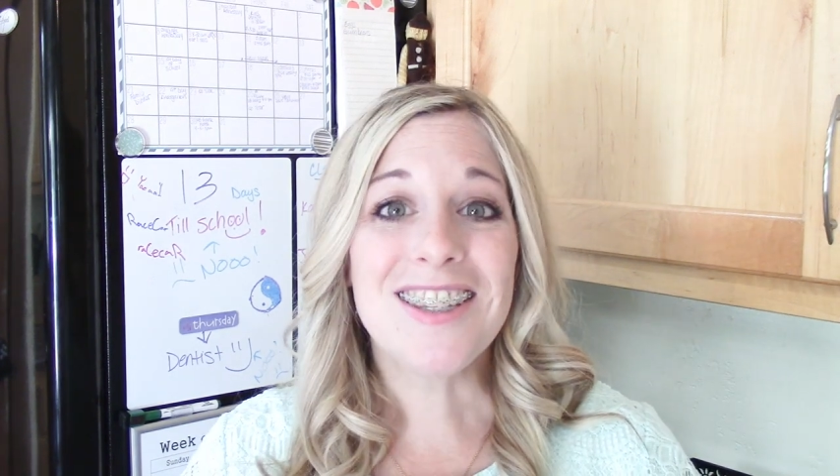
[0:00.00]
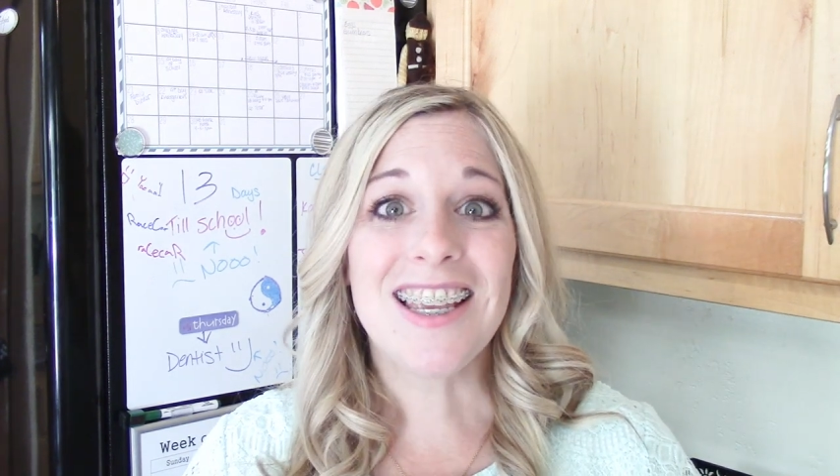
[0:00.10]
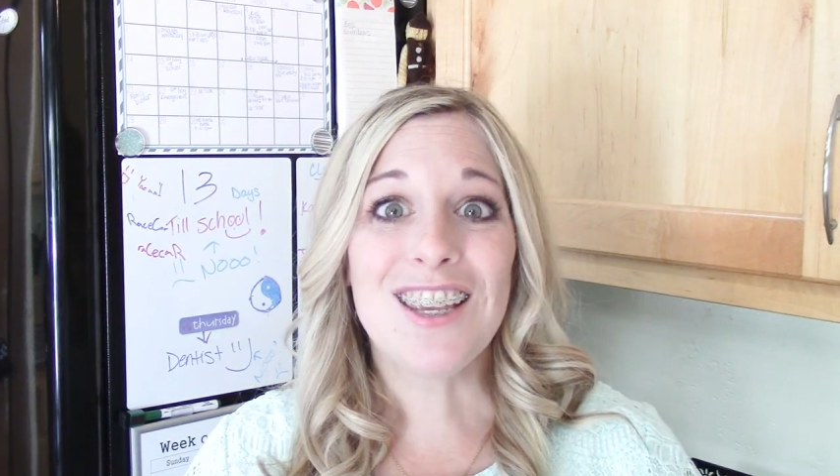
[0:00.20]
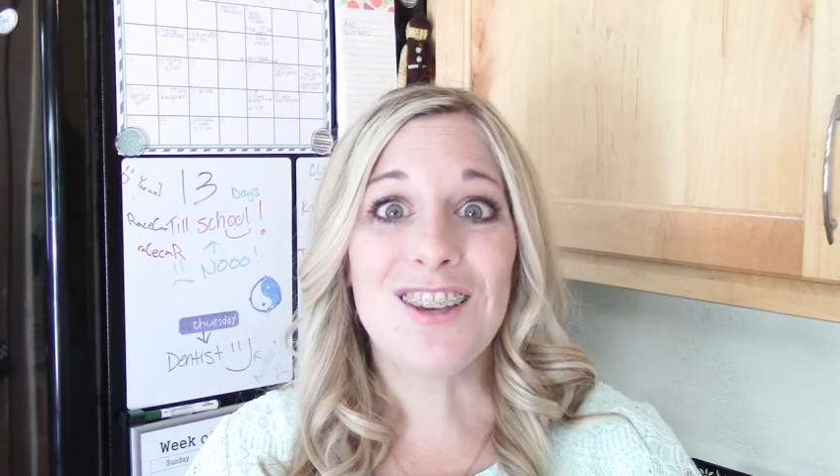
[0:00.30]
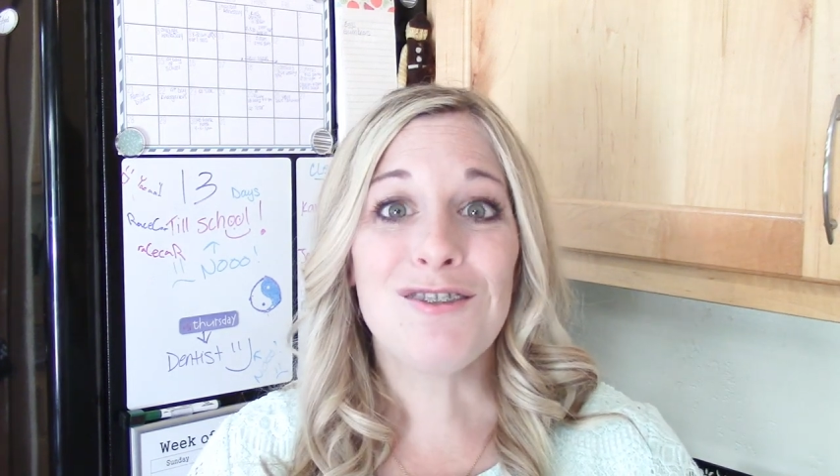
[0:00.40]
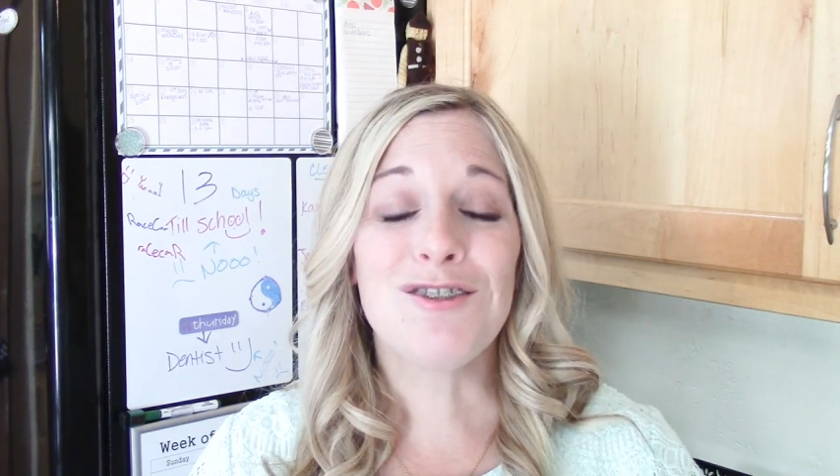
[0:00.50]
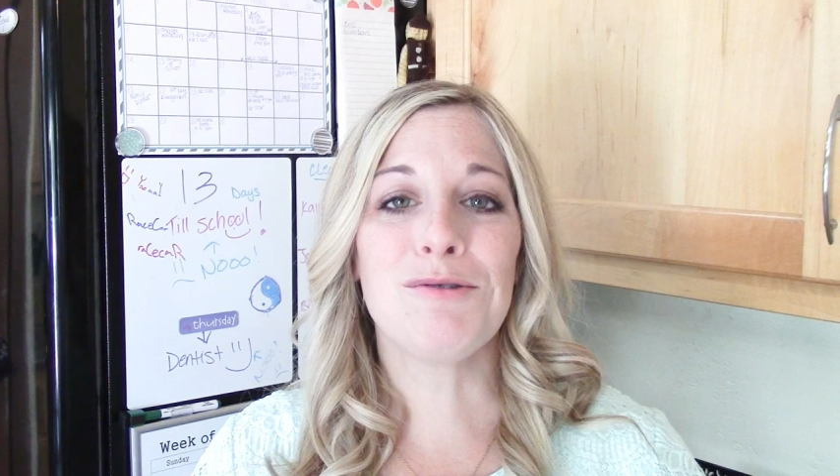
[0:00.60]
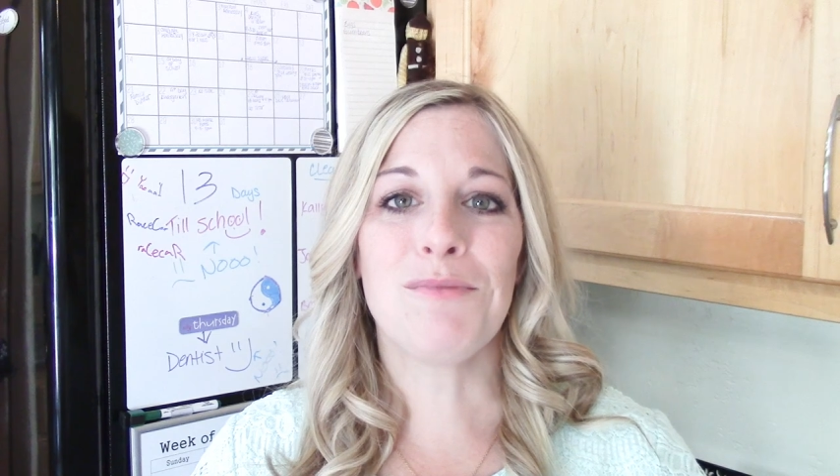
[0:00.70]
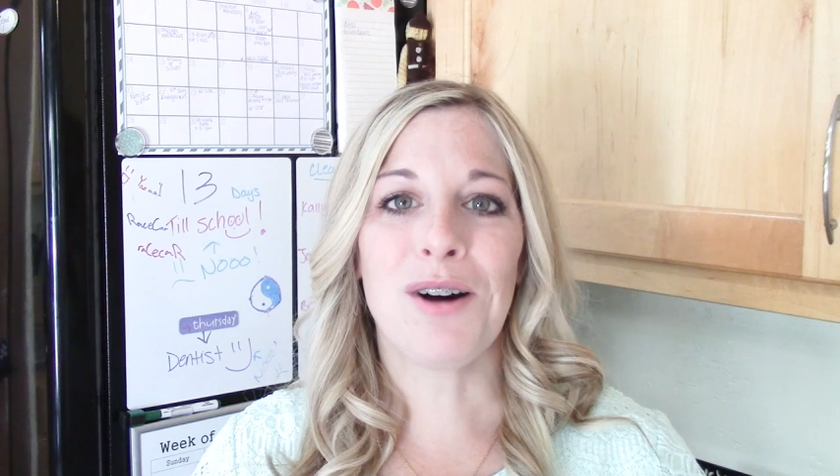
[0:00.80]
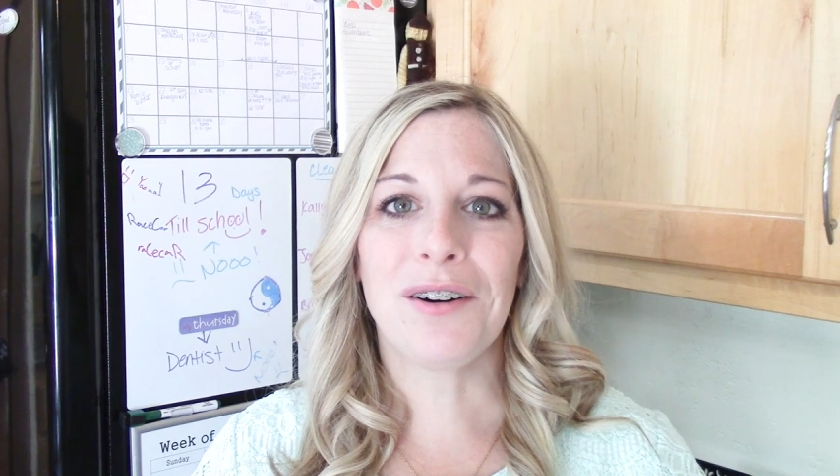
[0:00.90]
see you
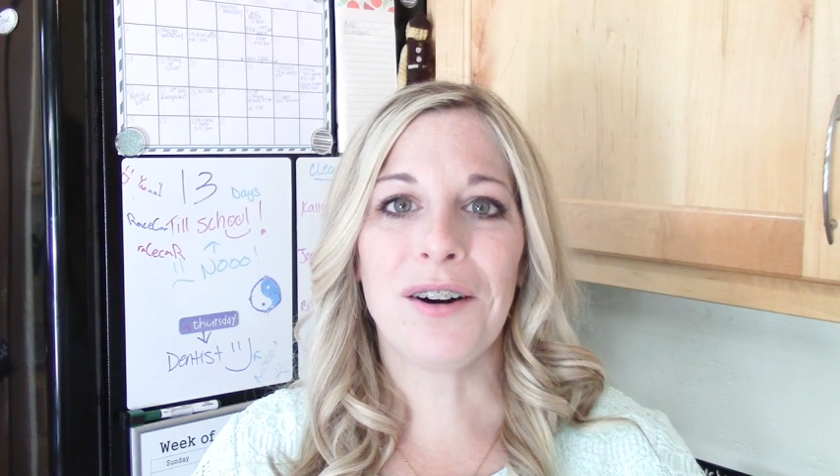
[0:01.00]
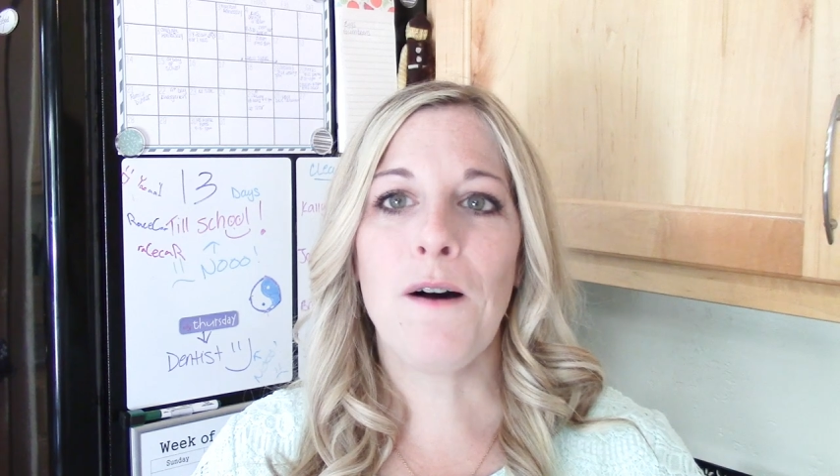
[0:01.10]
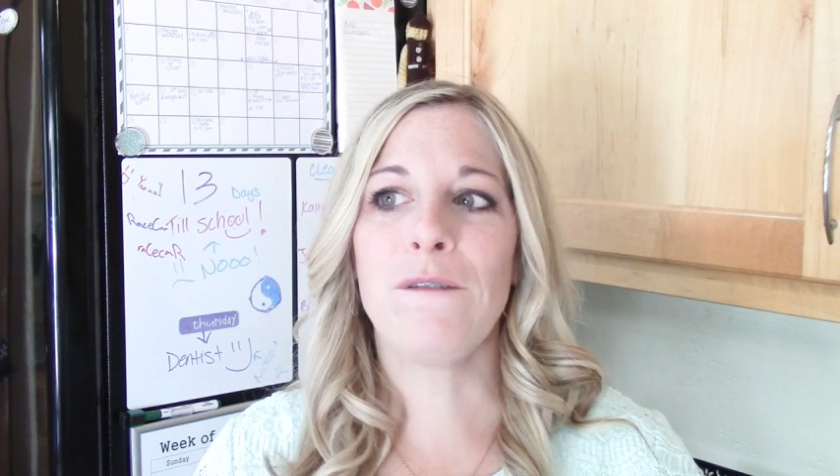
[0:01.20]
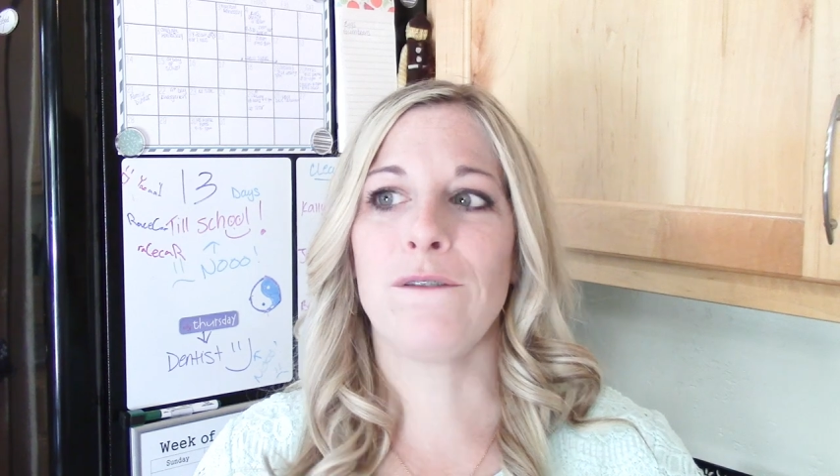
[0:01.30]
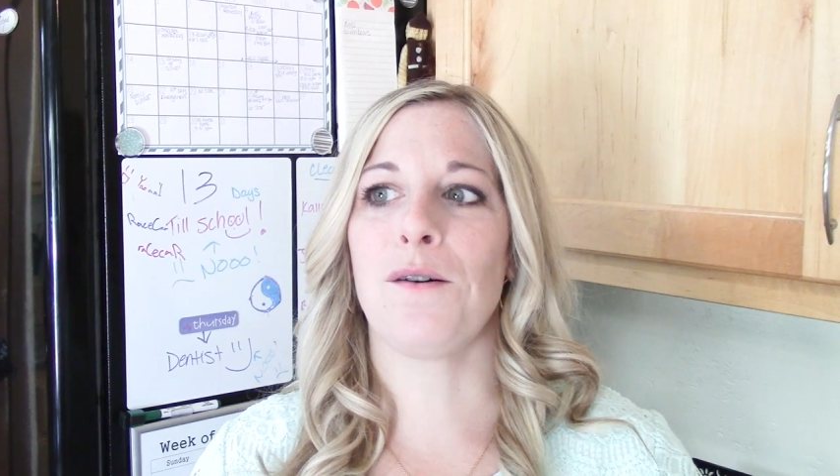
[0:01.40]
tomorrow